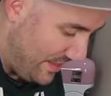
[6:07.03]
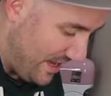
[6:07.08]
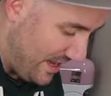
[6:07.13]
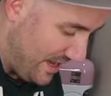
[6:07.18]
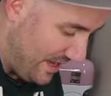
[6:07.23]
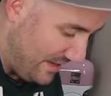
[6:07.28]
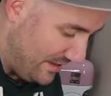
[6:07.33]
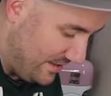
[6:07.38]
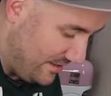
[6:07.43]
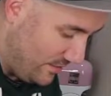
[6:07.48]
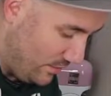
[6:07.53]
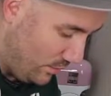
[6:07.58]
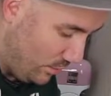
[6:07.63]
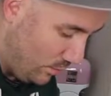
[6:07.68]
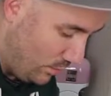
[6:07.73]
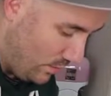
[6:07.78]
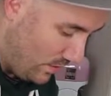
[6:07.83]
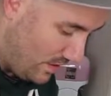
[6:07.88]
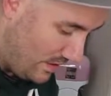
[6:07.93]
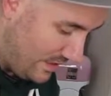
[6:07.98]
then
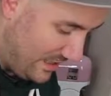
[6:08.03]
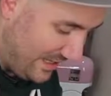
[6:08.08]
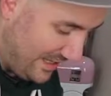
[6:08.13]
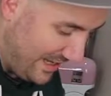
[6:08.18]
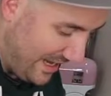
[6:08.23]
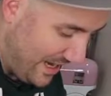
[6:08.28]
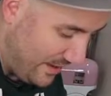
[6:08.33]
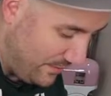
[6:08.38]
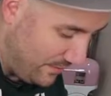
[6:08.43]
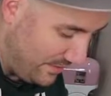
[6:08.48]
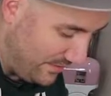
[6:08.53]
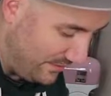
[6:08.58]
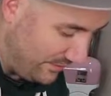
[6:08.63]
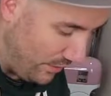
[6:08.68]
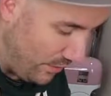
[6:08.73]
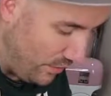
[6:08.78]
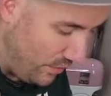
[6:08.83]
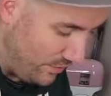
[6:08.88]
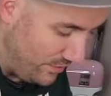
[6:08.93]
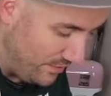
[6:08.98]
while it carries
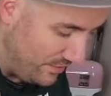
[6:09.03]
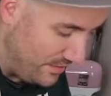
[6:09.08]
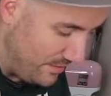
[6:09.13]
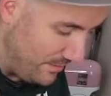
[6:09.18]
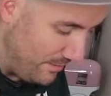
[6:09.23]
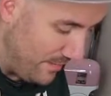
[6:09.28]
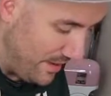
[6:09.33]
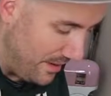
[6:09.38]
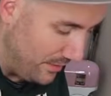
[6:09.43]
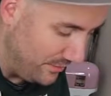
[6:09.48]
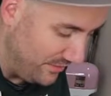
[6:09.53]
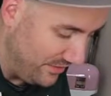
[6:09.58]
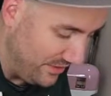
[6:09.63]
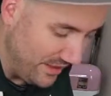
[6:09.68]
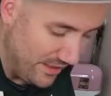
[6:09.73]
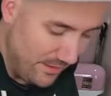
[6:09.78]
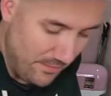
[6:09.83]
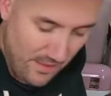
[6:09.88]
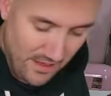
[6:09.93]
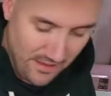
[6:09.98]
on melting
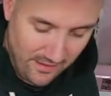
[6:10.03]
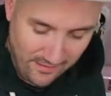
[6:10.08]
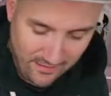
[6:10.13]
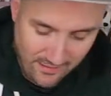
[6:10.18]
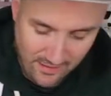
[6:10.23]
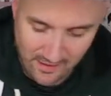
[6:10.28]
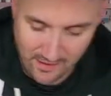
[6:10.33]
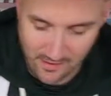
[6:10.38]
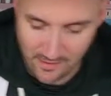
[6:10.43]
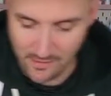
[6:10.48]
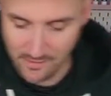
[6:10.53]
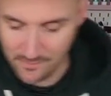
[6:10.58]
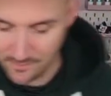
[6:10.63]
and mixing,